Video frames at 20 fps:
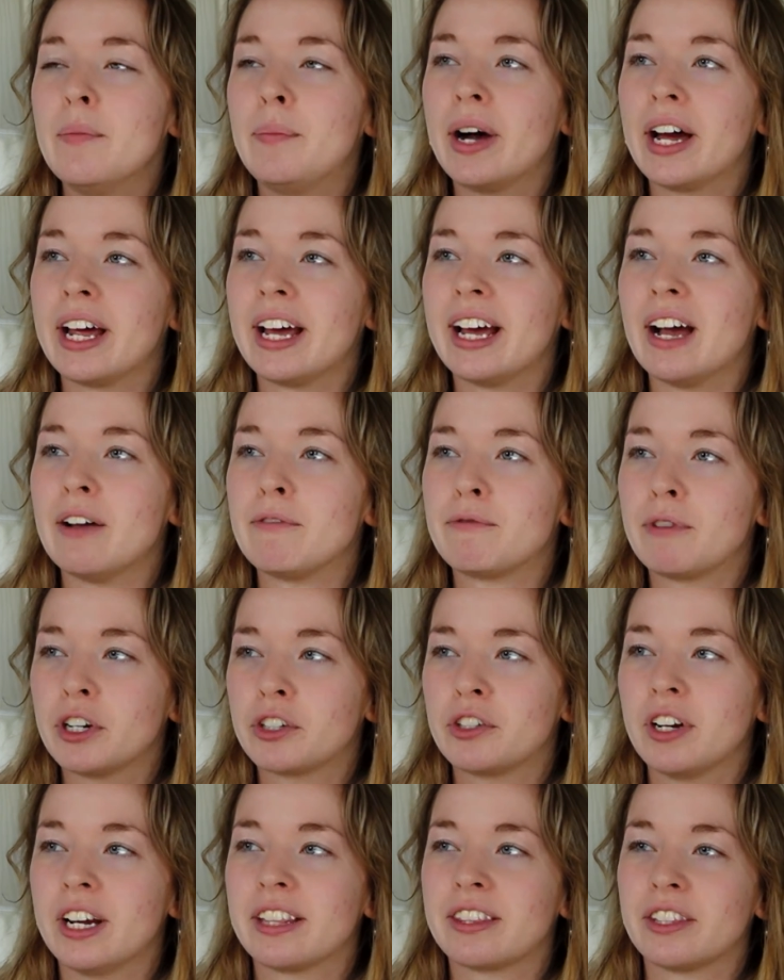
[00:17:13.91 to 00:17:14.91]
but I'm
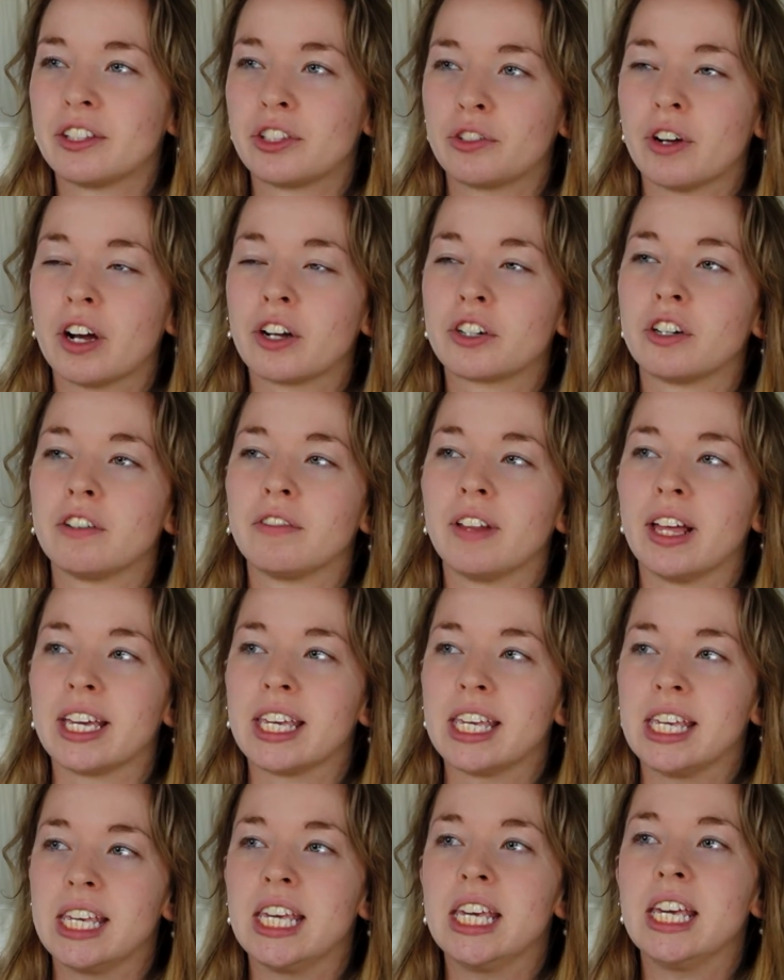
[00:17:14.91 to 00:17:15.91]
frustrated at the structure of like
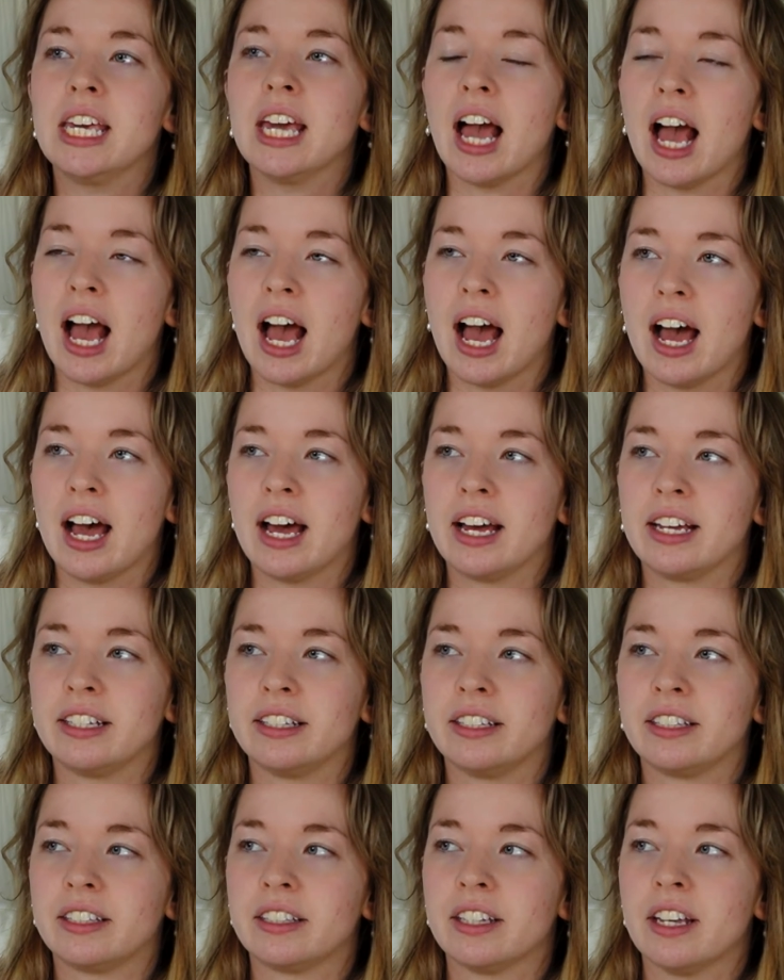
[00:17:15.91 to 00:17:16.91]
he
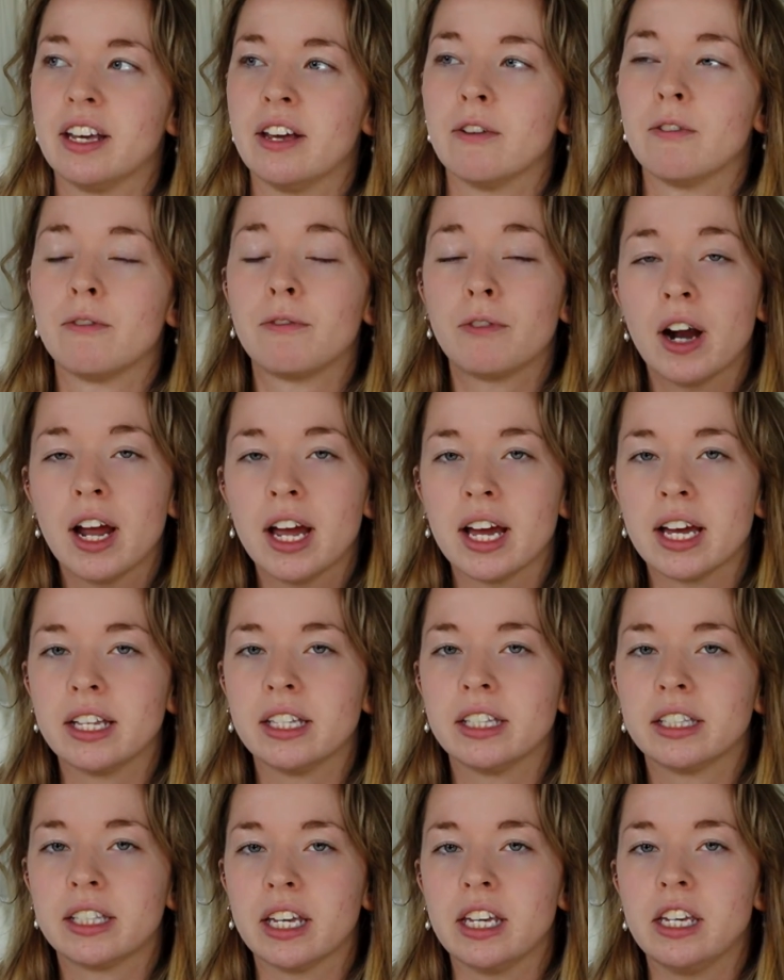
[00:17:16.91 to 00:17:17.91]
has
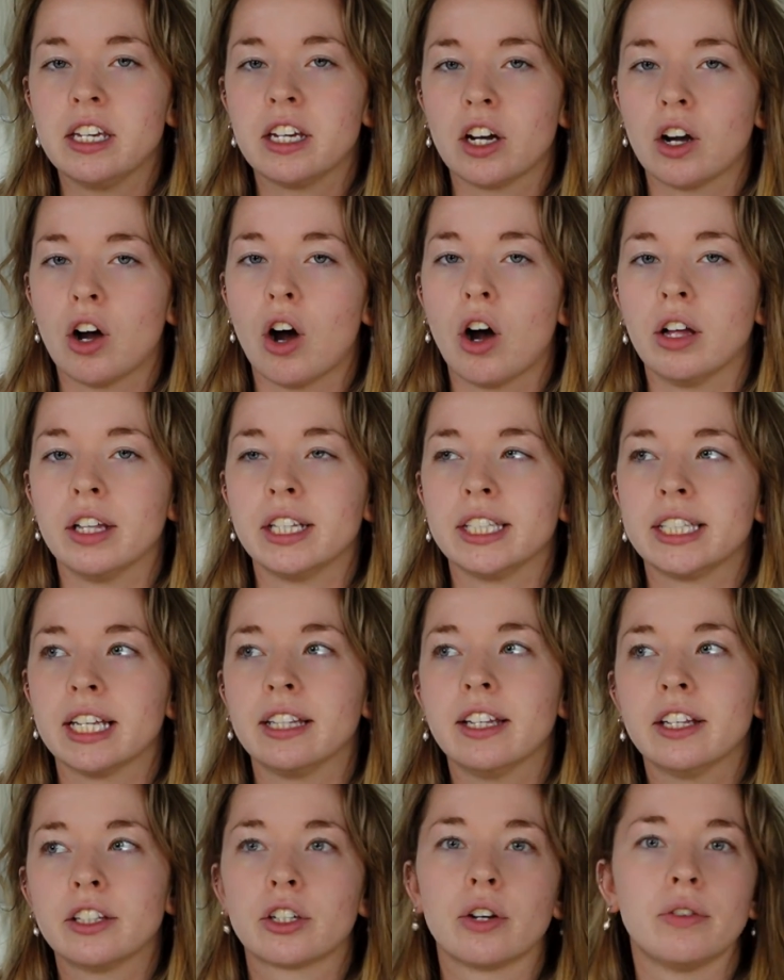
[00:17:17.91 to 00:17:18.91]
friends that he can call and
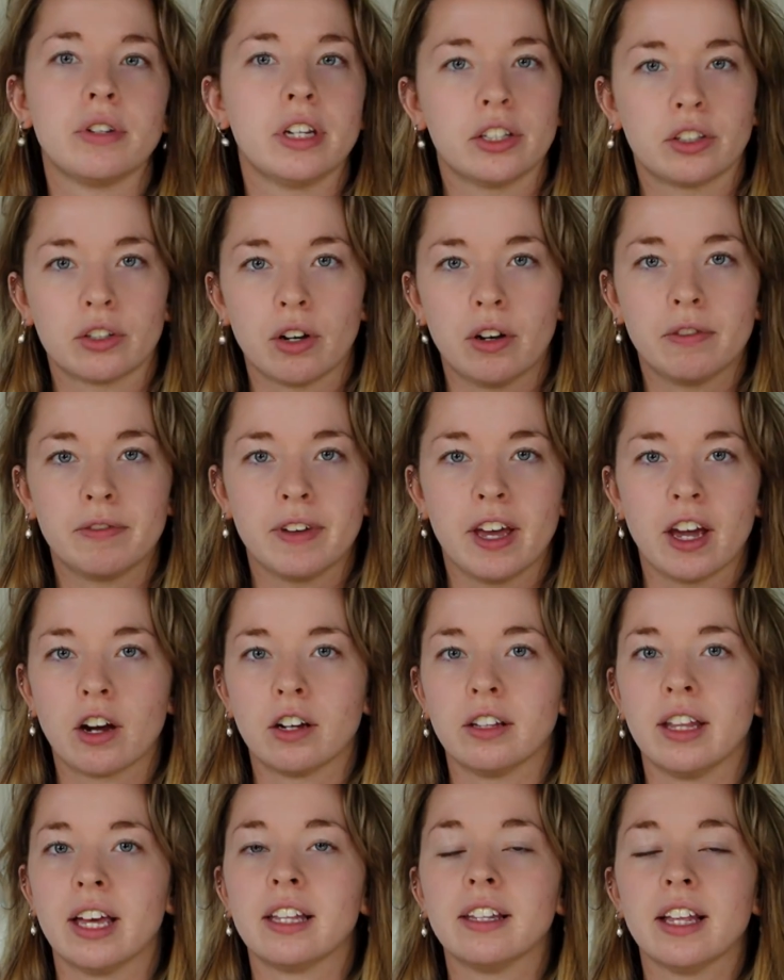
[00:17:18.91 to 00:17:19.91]
say, let's go disc golfing
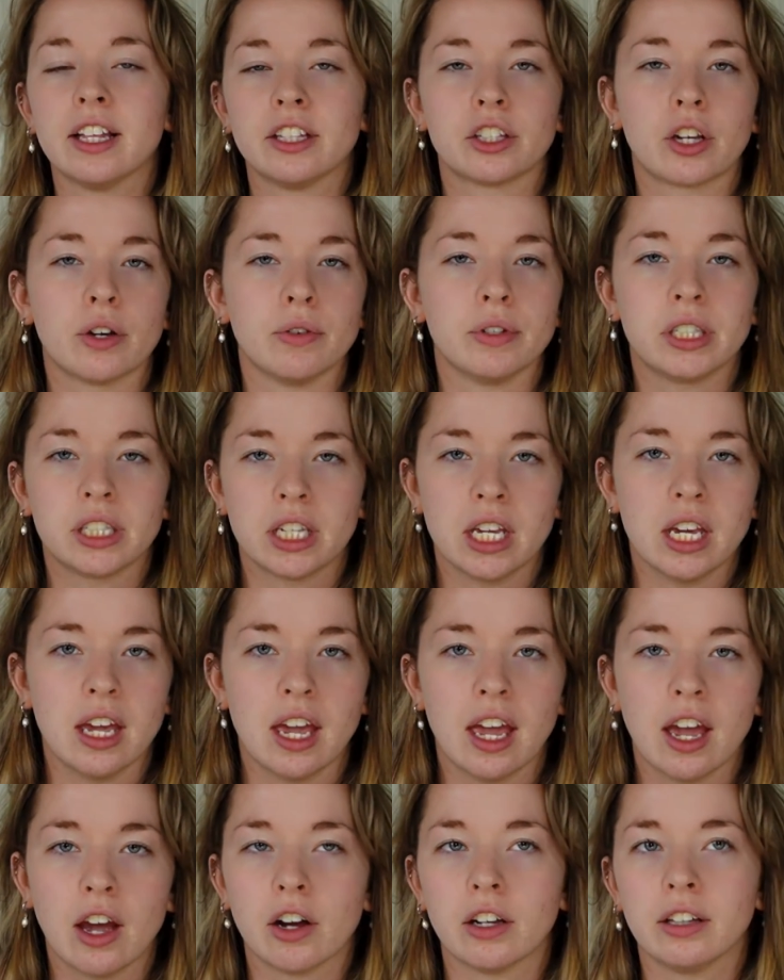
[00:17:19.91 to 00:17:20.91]
or like, let's go
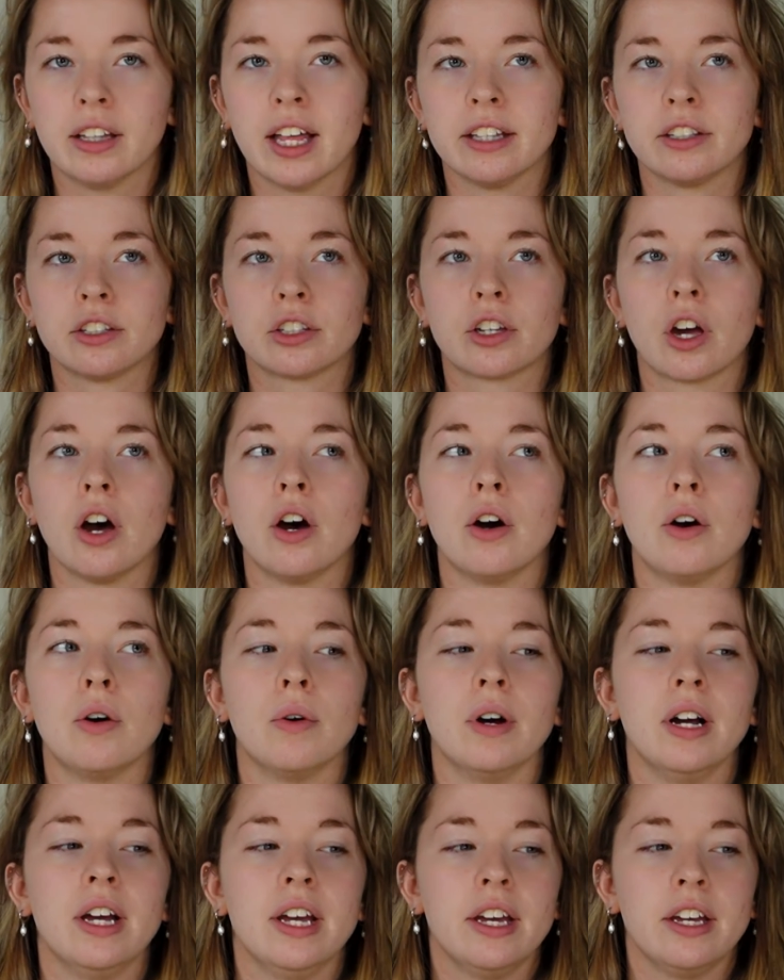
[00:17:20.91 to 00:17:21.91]
skiing or let's
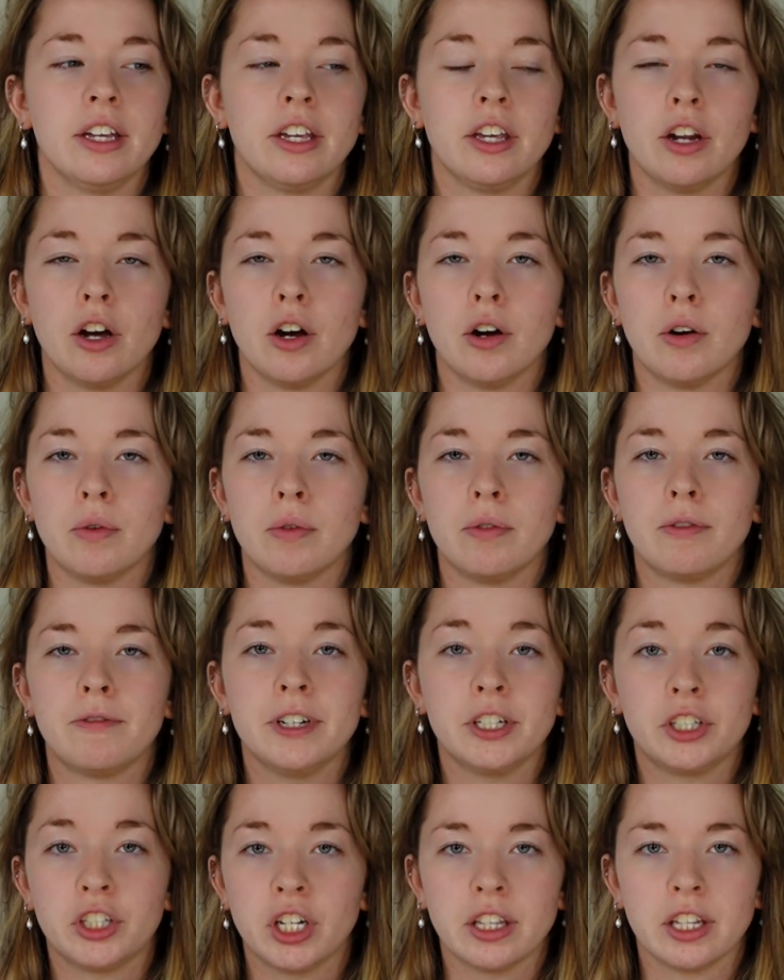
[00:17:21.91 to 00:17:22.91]
go,
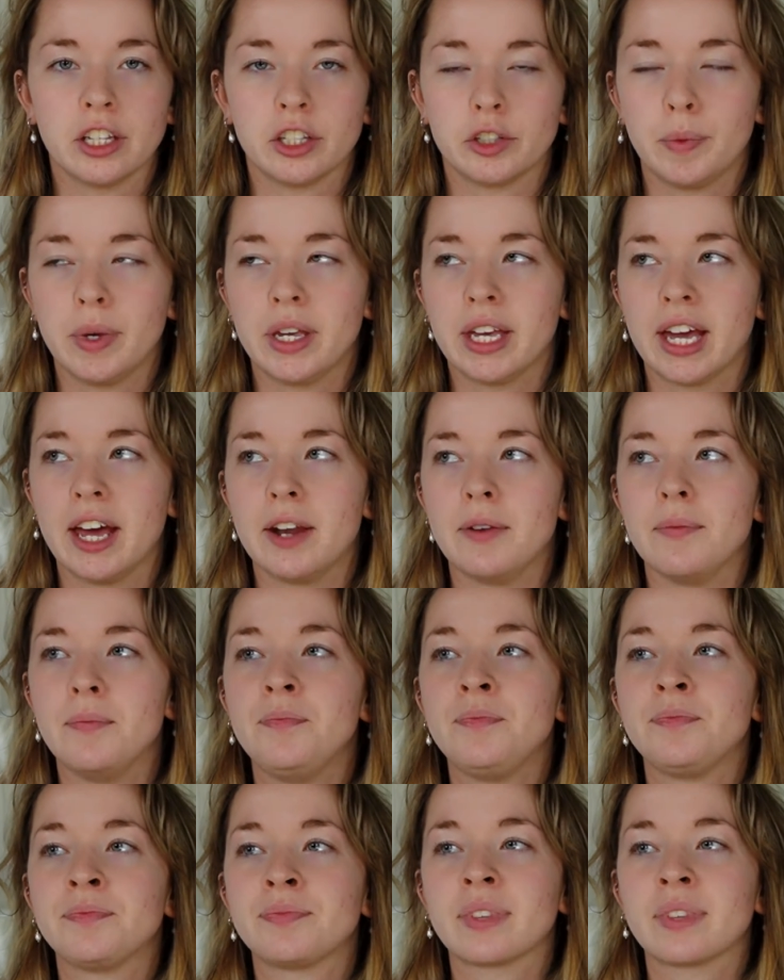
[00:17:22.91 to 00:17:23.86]
fishing this weekend.